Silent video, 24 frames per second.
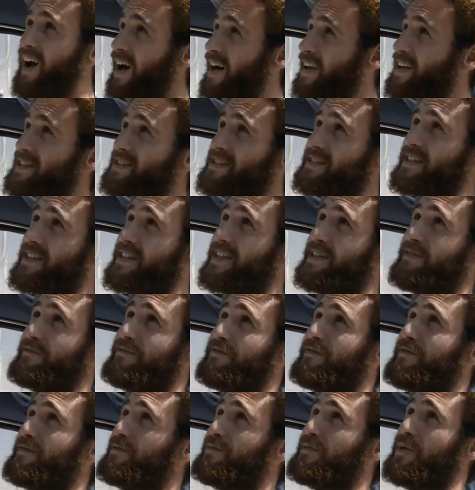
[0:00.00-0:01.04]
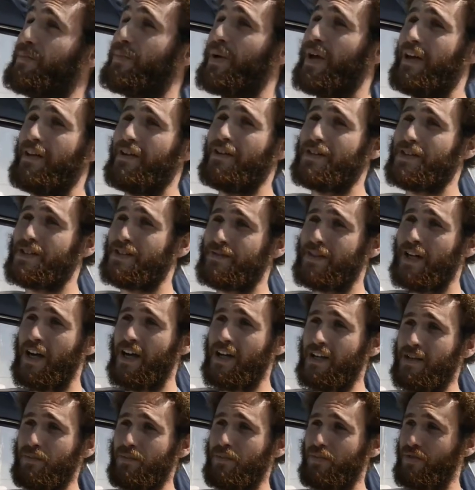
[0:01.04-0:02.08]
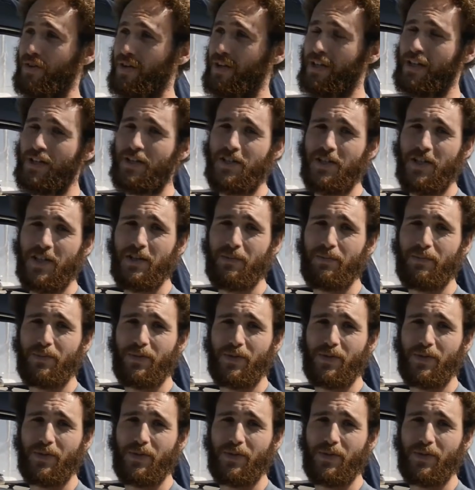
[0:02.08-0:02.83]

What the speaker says: Honestly, the panels have gotten pretty cheap,